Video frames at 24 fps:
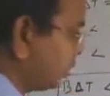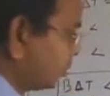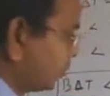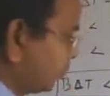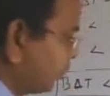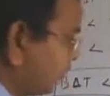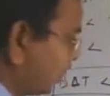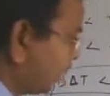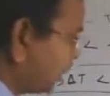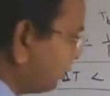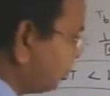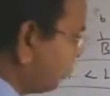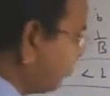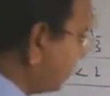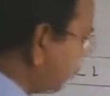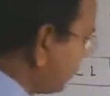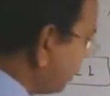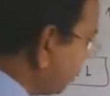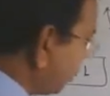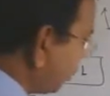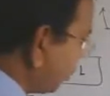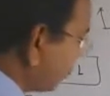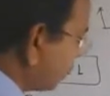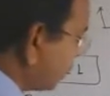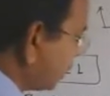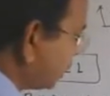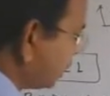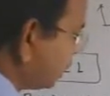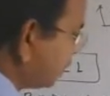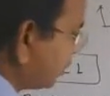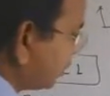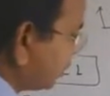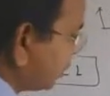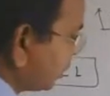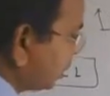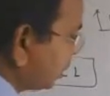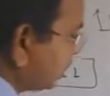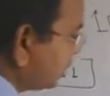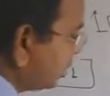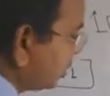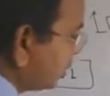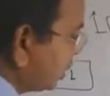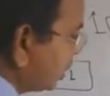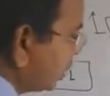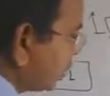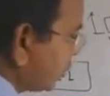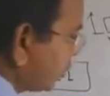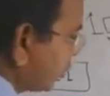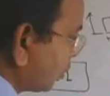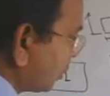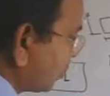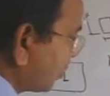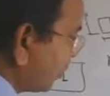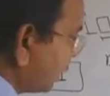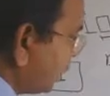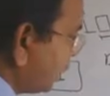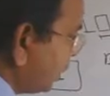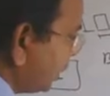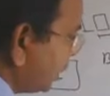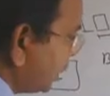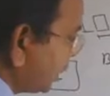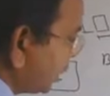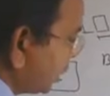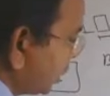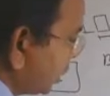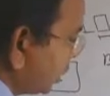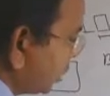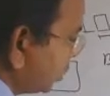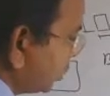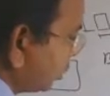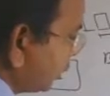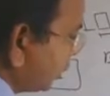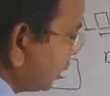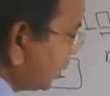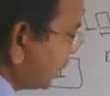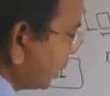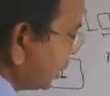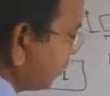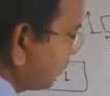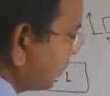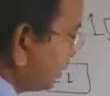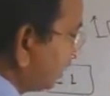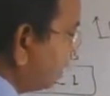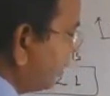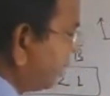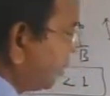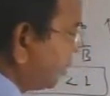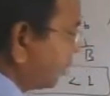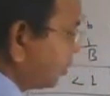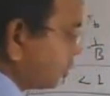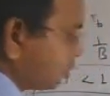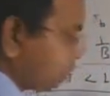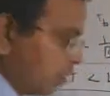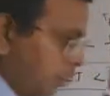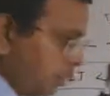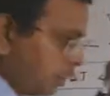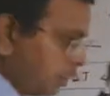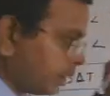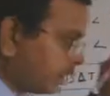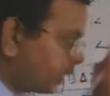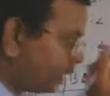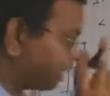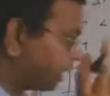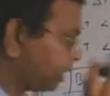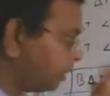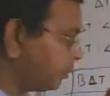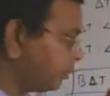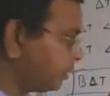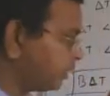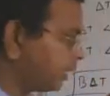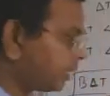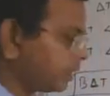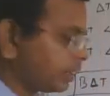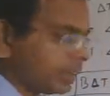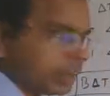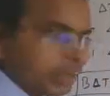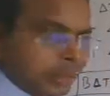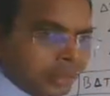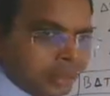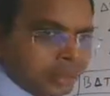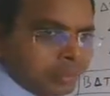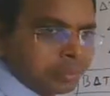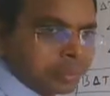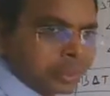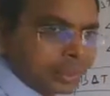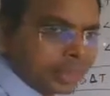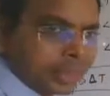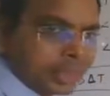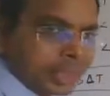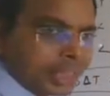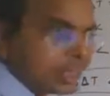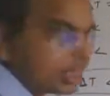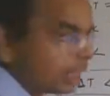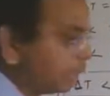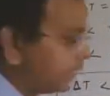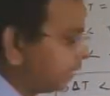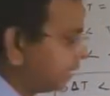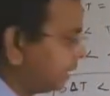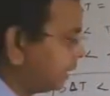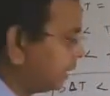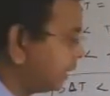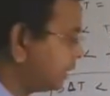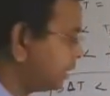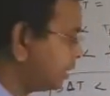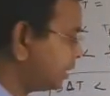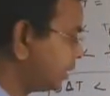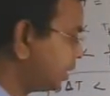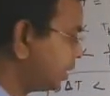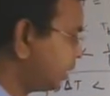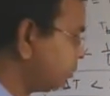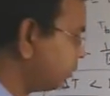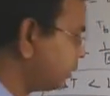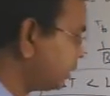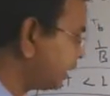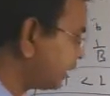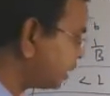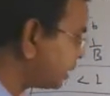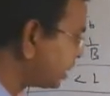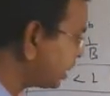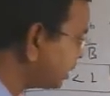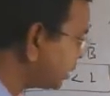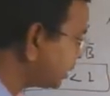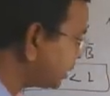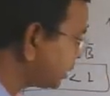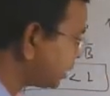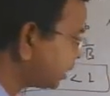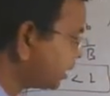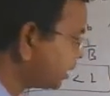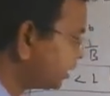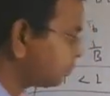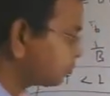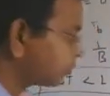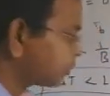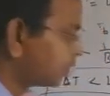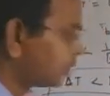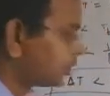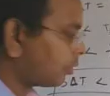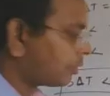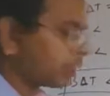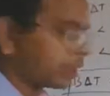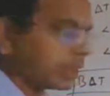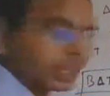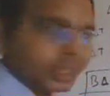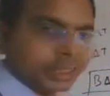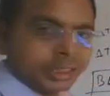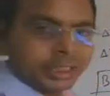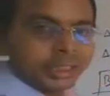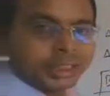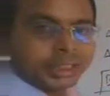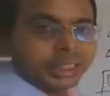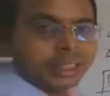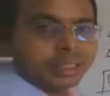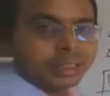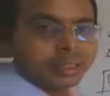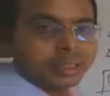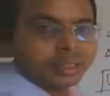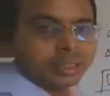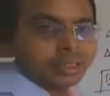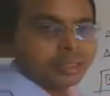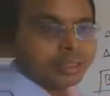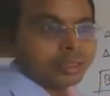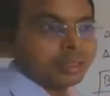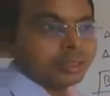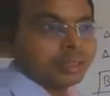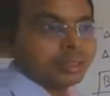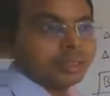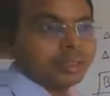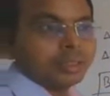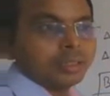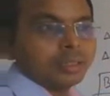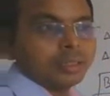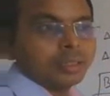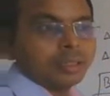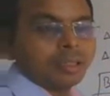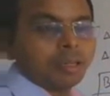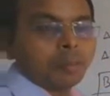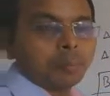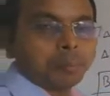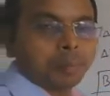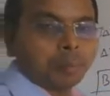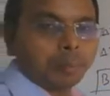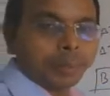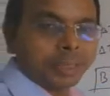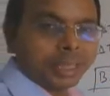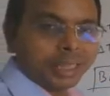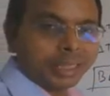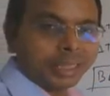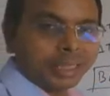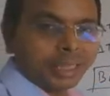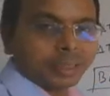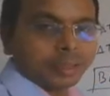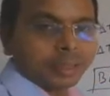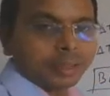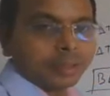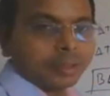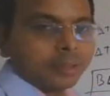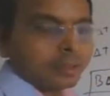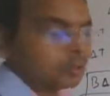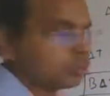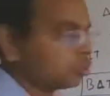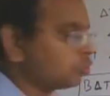So maximum value of this is 1 by d over d lambda. So there is limitation in bit rate and there is limitation in the longest distance of propagation.